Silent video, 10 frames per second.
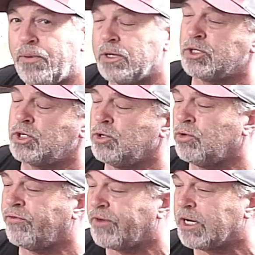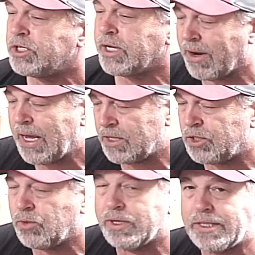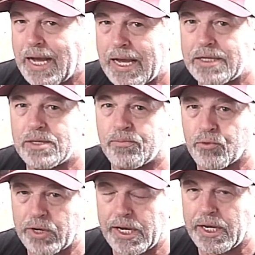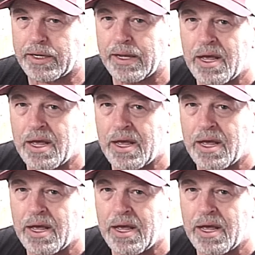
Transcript: put two fish into a tank to breed,